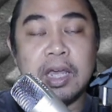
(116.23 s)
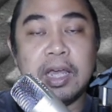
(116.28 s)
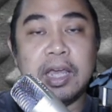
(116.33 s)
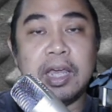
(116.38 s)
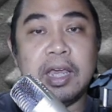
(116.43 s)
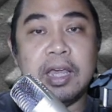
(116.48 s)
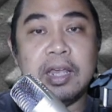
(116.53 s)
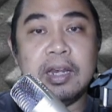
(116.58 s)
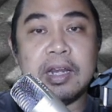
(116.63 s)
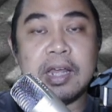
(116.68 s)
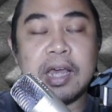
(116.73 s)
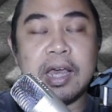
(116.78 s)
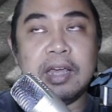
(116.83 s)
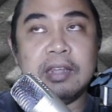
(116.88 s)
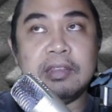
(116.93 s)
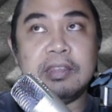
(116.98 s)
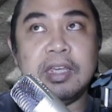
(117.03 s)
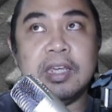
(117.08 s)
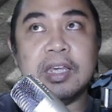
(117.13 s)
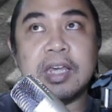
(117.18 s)
And I
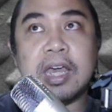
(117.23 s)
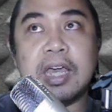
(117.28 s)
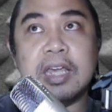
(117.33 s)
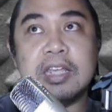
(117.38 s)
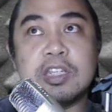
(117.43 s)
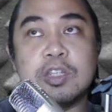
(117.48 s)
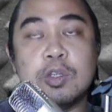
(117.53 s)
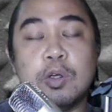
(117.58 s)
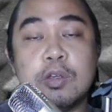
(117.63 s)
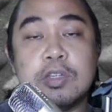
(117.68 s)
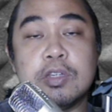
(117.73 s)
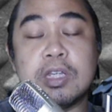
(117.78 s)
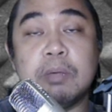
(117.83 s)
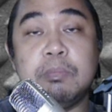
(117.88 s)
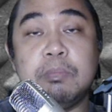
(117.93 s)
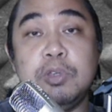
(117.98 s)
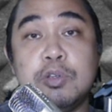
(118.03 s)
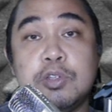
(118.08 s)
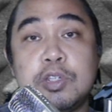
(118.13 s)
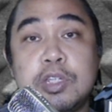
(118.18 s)
think I saw some
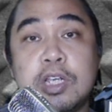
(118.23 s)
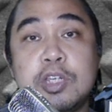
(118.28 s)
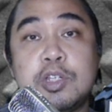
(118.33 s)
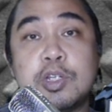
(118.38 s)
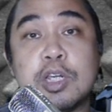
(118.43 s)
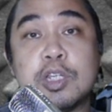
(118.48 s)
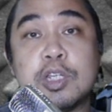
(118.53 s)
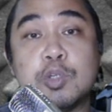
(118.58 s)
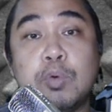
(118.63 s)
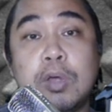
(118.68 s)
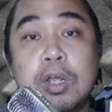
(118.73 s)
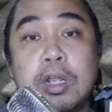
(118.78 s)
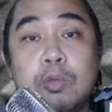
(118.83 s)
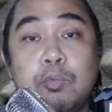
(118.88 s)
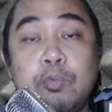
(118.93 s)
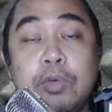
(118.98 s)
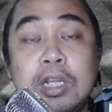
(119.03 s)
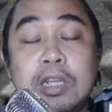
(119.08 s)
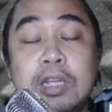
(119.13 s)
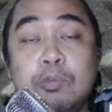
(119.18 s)
usage as well
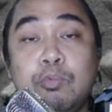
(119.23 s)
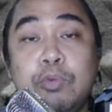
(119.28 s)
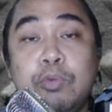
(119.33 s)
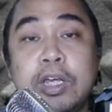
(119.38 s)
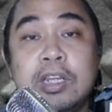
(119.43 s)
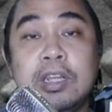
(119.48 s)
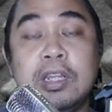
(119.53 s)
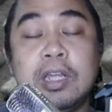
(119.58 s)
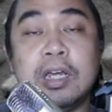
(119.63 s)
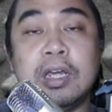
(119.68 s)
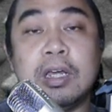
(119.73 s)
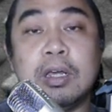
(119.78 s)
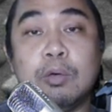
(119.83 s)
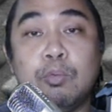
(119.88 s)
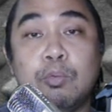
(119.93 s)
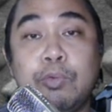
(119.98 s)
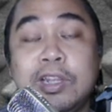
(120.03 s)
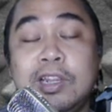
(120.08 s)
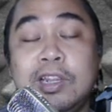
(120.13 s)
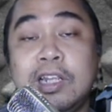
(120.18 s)
with with uh,
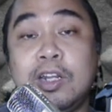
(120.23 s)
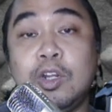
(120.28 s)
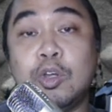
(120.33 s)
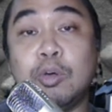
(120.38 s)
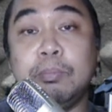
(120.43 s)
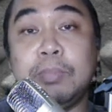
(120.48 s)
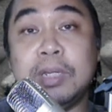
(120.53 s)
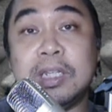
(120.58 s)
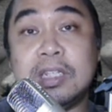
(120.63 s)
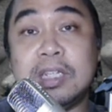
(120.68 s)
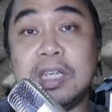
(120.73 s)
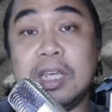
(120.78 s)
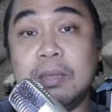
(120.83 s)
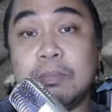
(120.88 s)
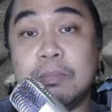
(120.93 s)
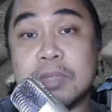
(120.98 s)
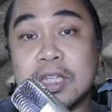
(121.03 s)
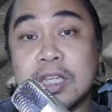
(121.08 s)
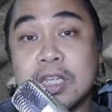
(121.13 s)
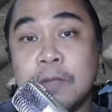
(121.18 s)
with Nombi
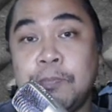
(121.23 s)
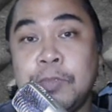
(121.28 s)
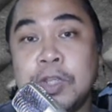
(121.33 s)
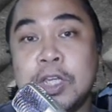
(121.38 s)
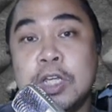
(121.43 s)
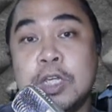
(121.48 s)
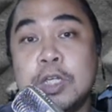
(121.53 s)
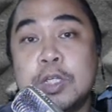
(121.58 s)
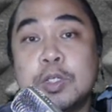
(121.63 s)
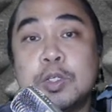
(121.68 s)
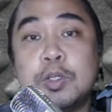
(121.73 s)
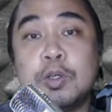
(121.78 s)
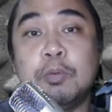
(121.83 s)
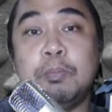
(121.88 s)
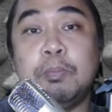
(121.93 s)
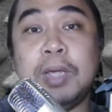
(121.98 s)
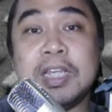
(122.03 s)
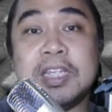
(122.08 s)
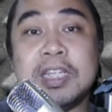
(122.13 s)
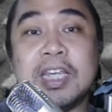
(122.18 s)
teams. So
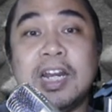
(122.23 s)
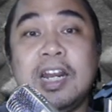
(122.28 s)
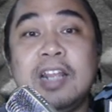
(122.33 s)
basically,